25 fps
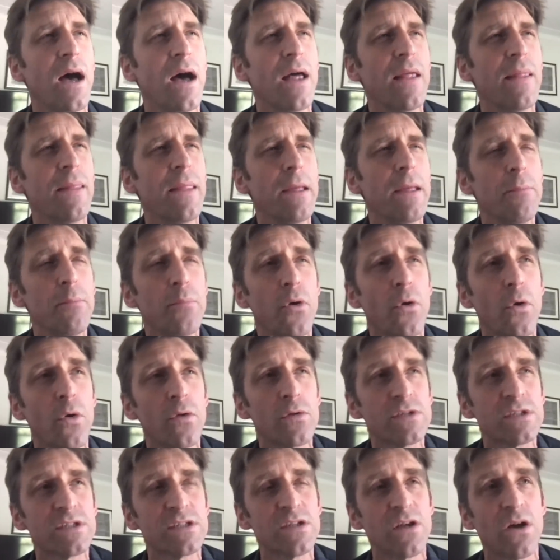
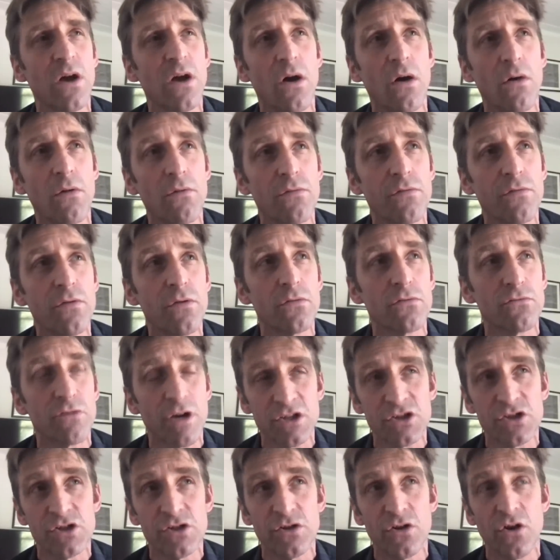imports of
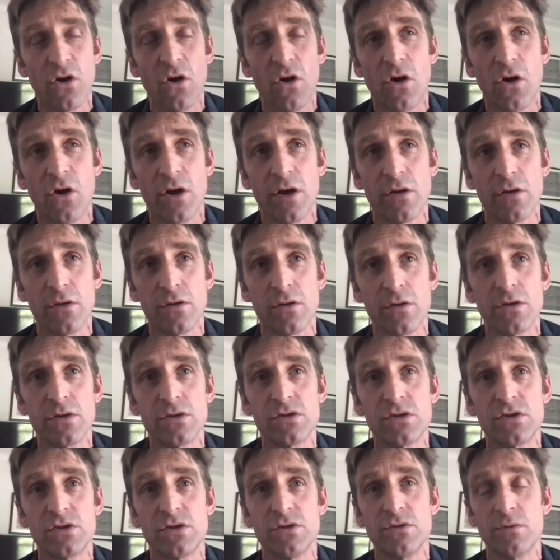Russian oil
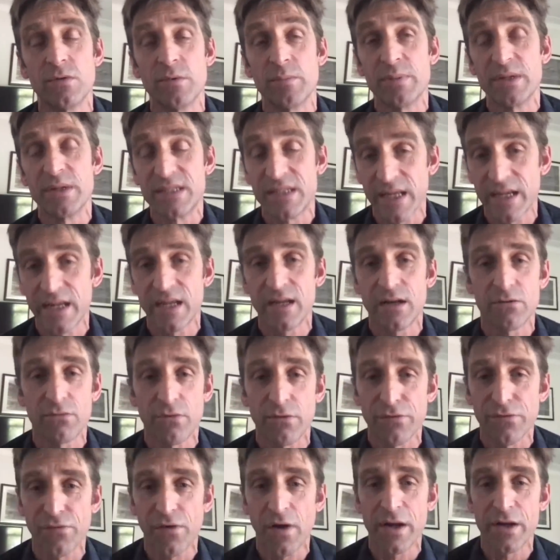to a particular
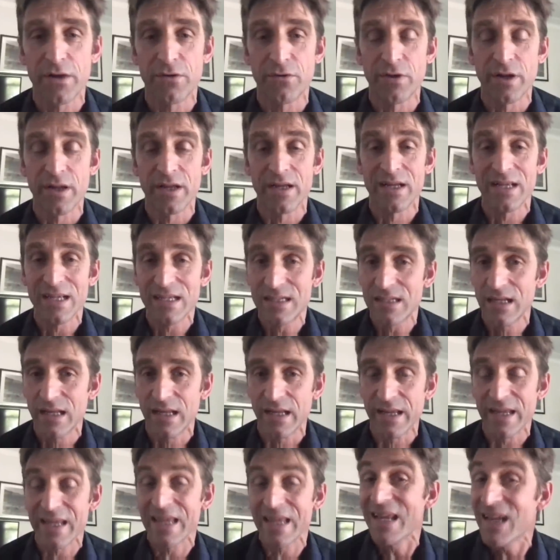refinery in
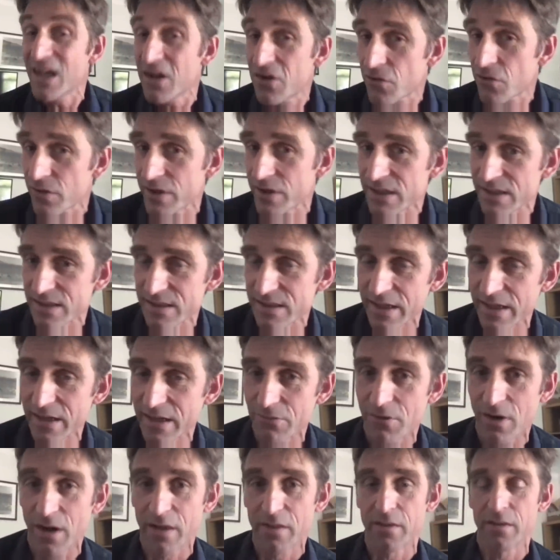Italy
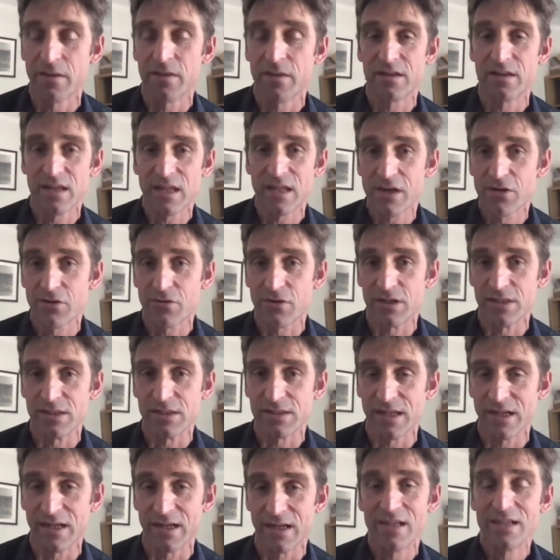increasing rather than
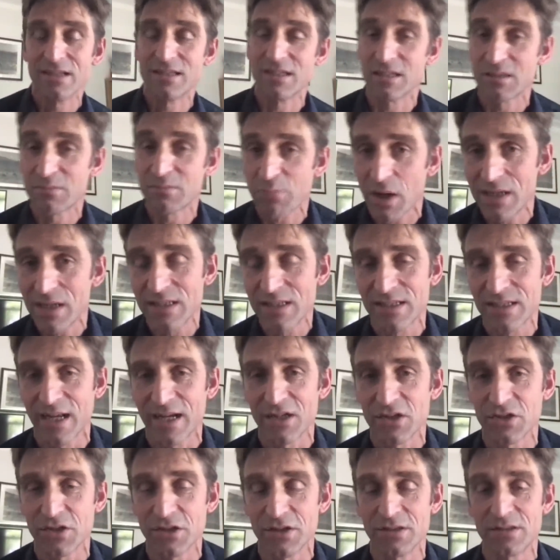decreasing despite
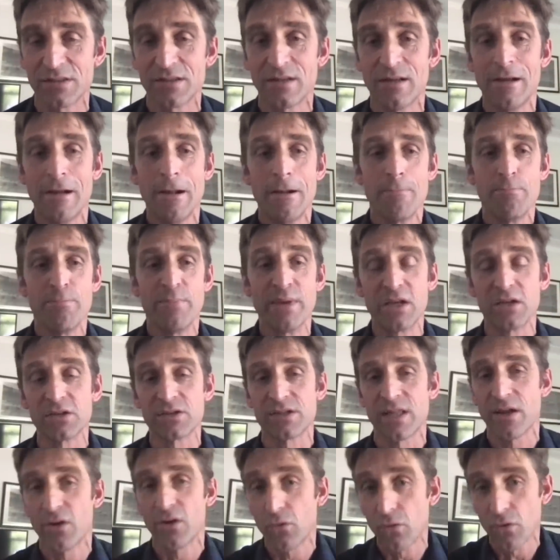sanctions,
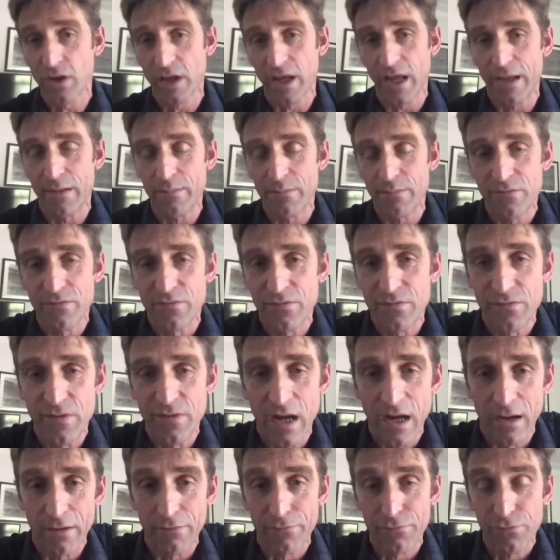because they all came
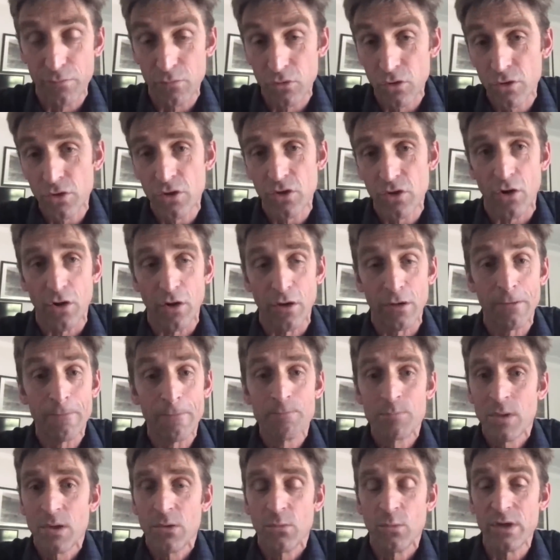from Lukoil,
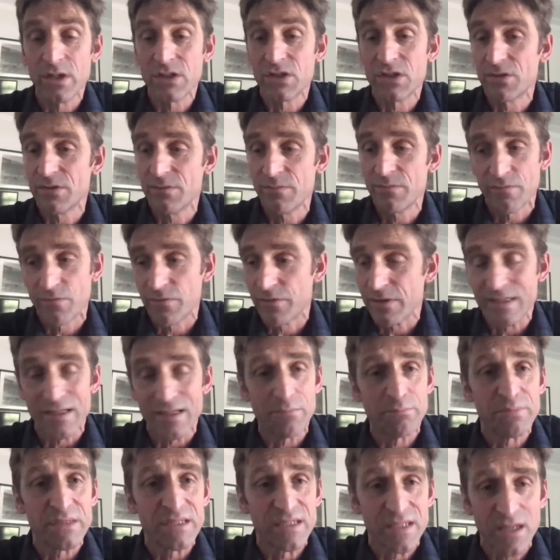which for
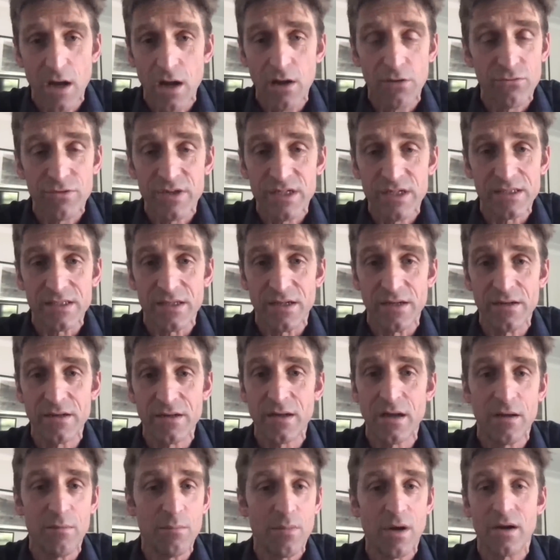some bizarre reason
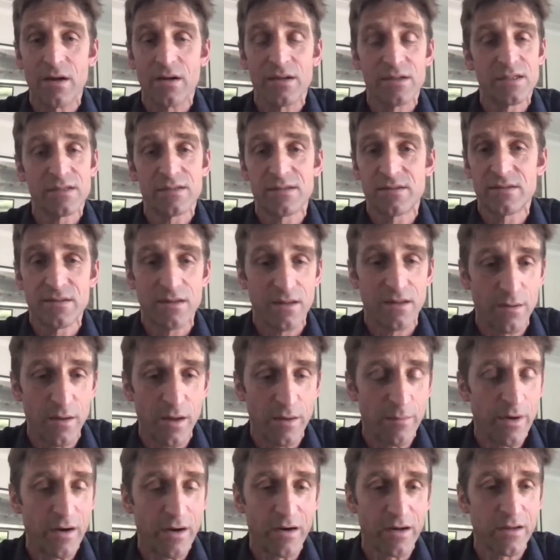amongst
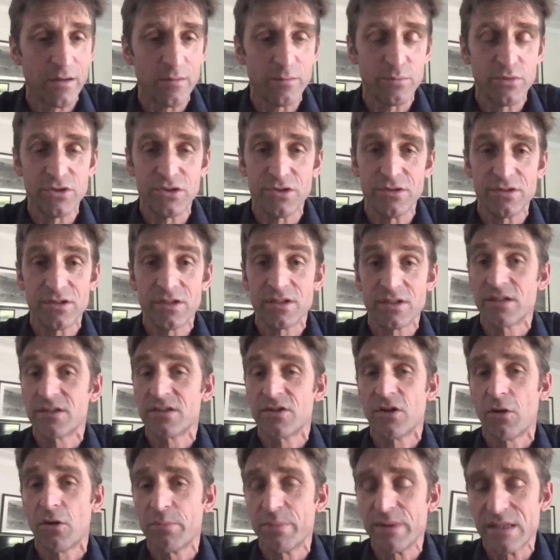American producers has
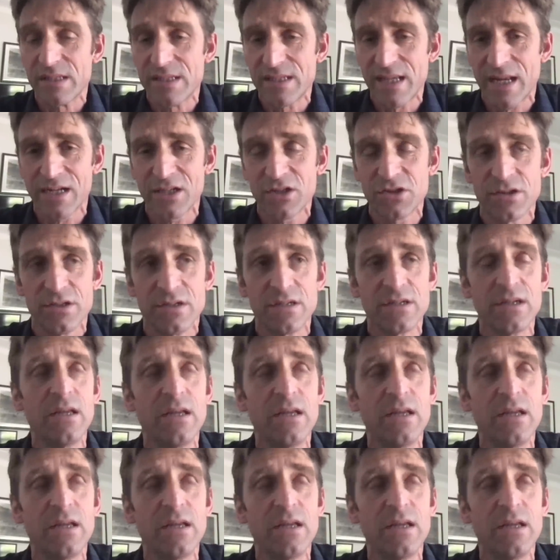not been sanctioned.